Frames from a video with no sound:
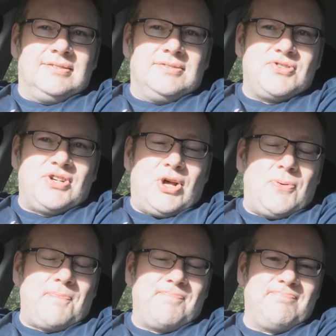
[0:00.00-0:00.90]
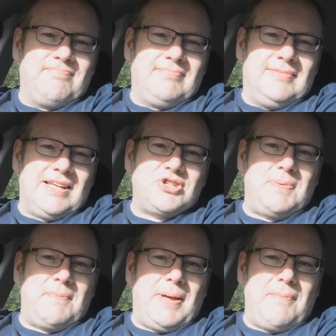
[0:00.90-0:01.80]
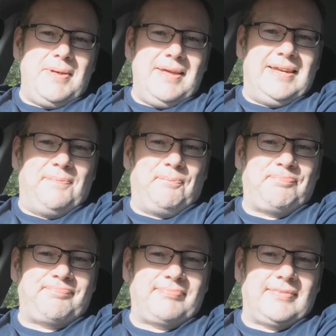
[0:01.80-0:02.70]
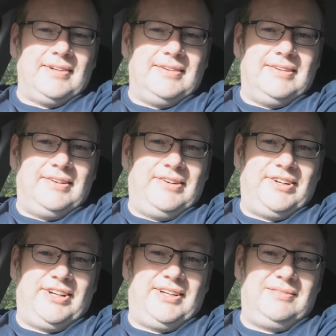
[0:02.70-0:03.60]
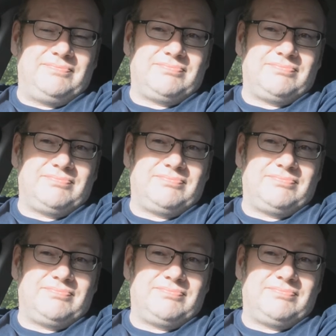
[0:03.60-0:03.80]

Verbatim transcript: So that's a bit about me, and